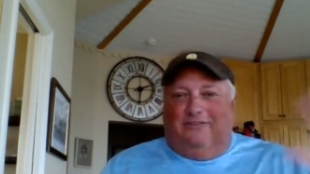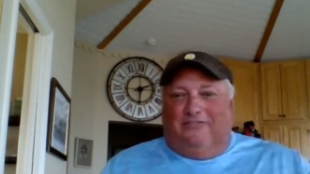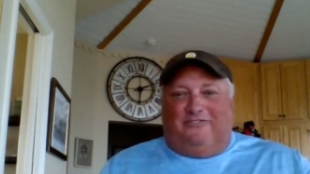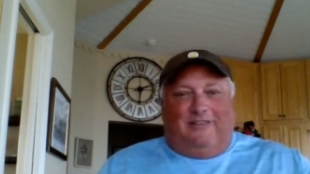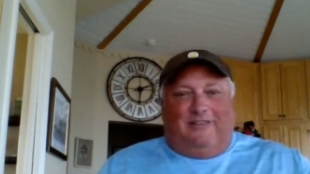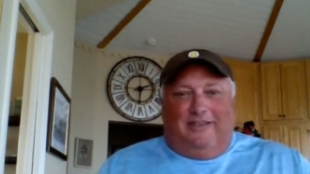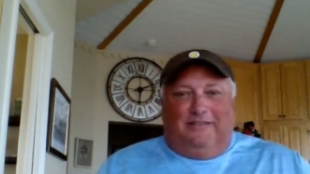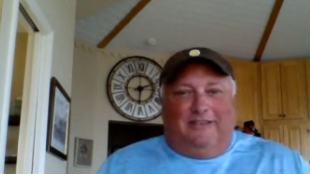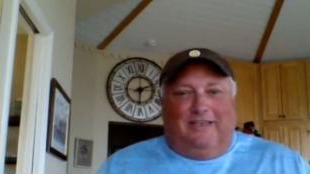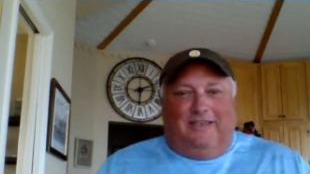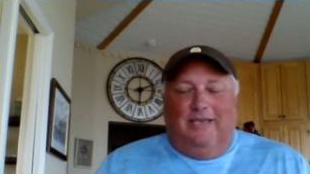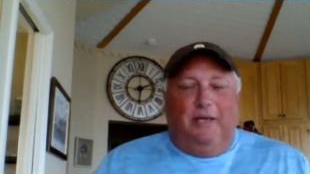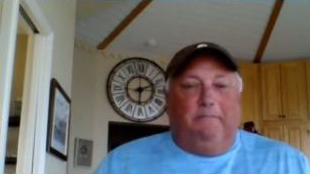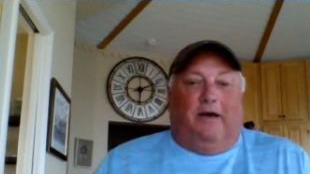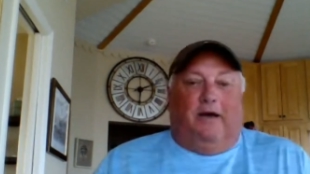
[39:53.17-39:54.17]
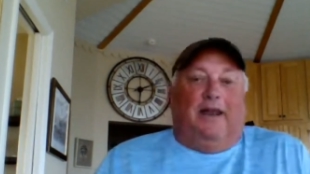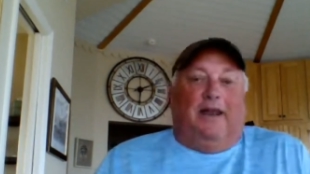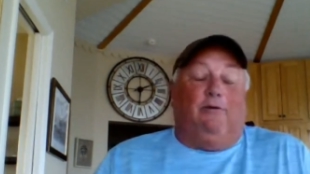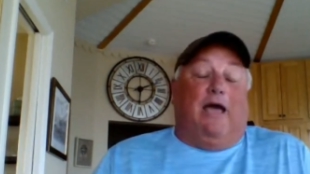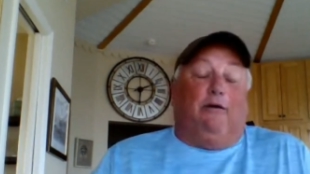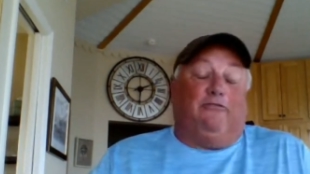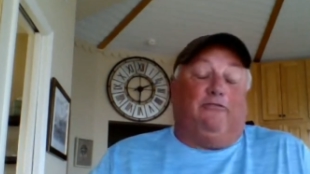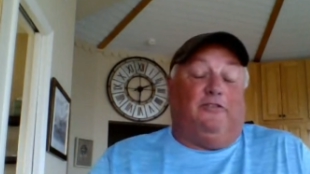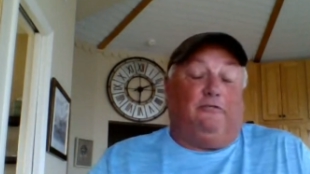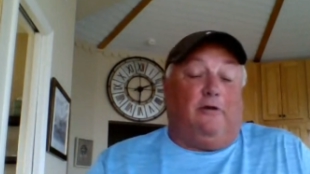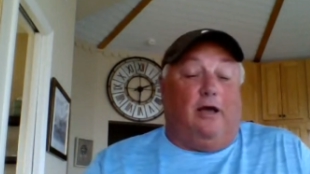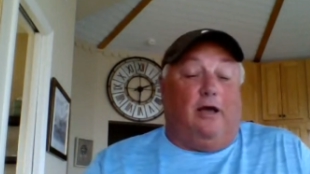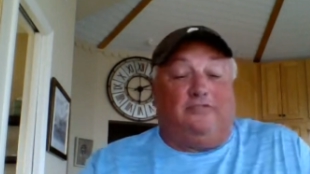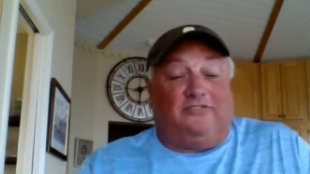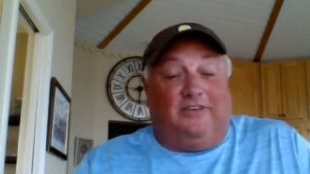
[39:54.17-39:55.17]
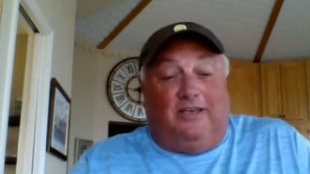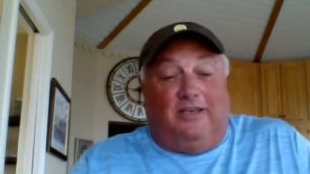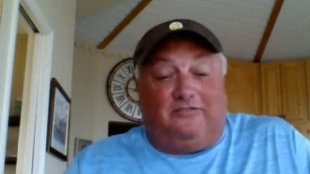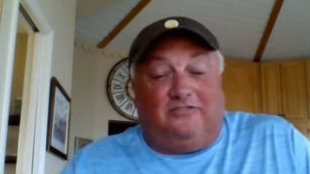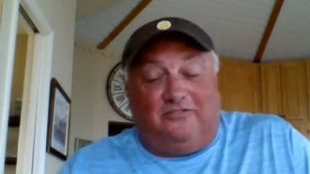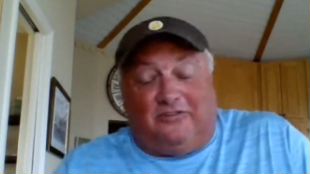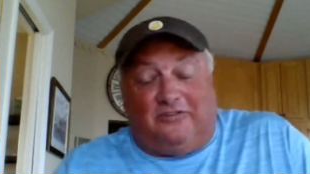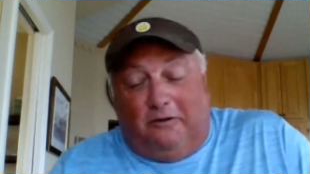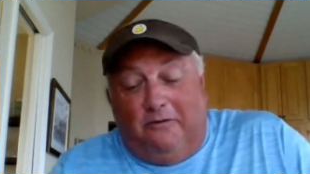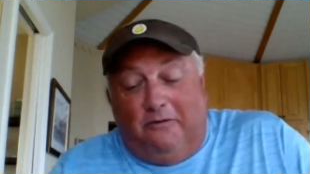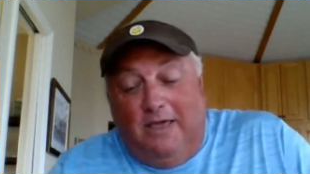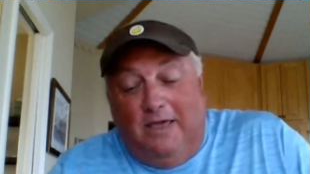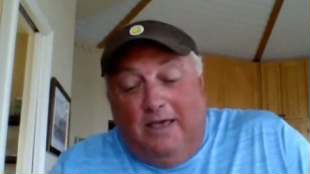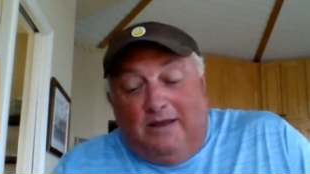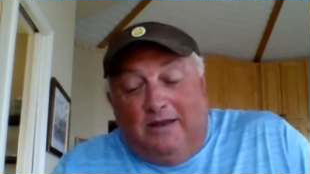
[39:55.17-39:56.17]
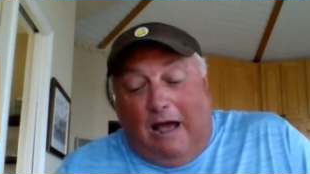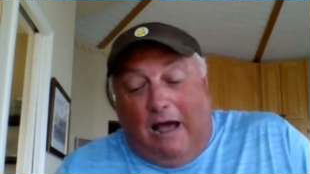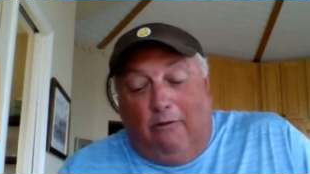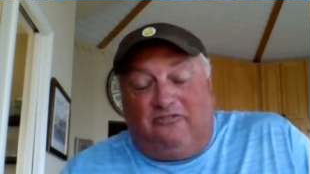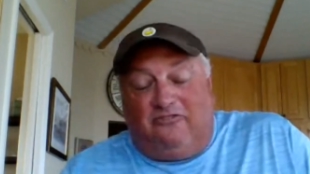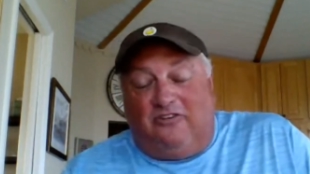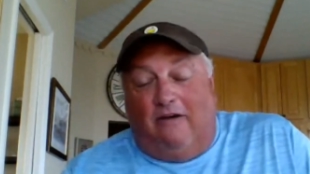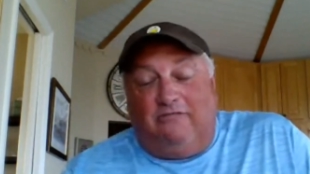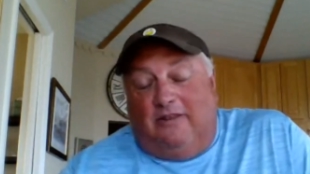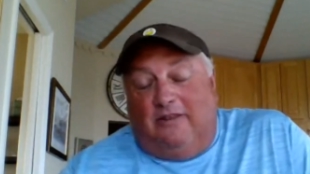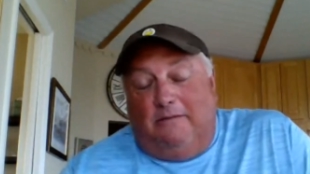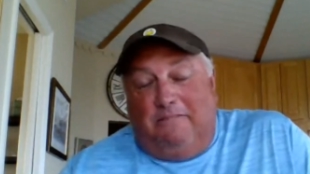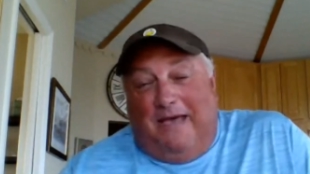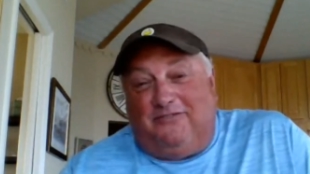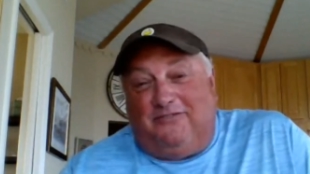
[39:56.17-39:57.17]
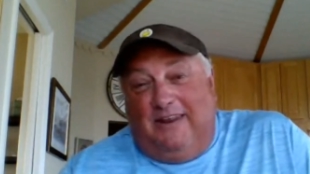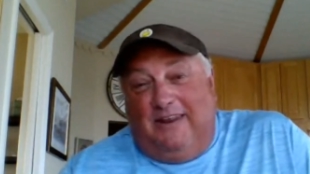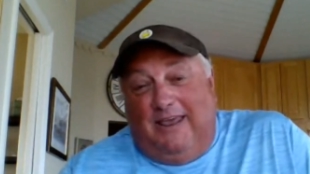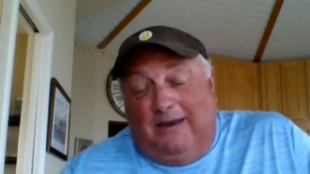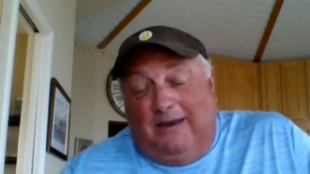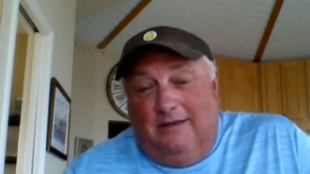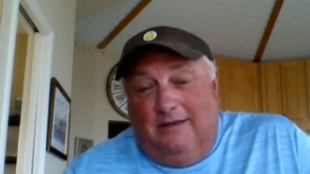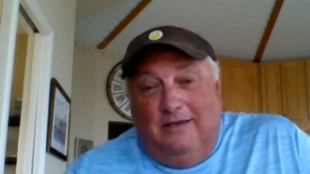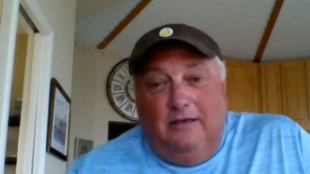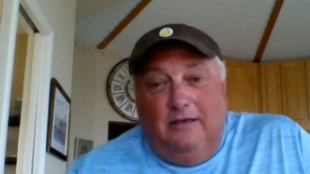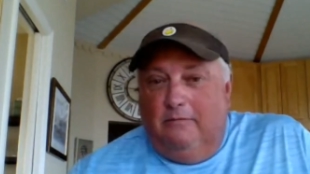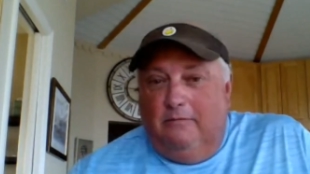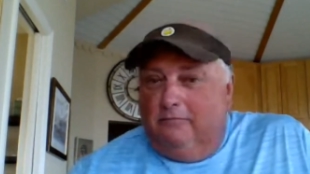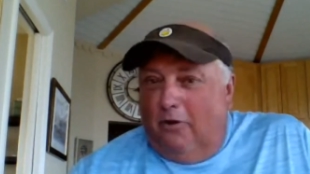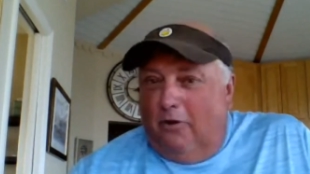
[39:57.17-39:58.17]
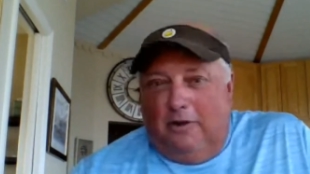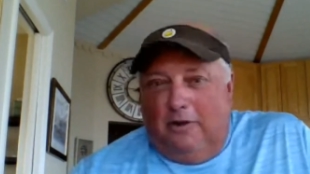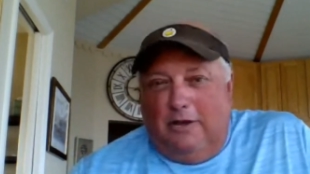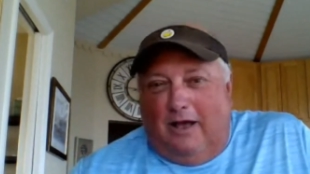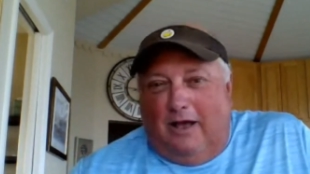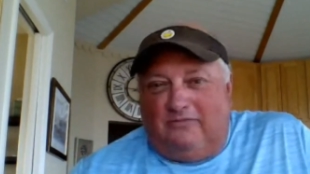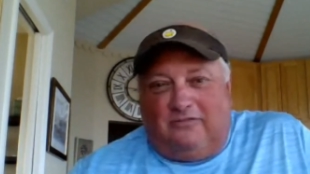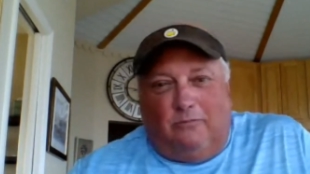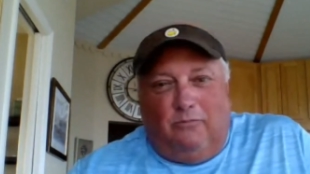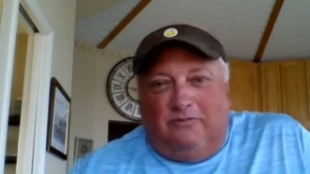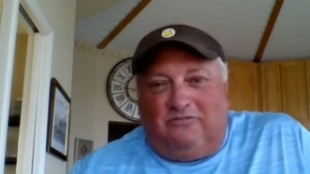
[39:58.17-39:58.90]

Just like, but anyway, I was in the wrong seats. So now we sure. shove to the mezzanine. Totally awesome.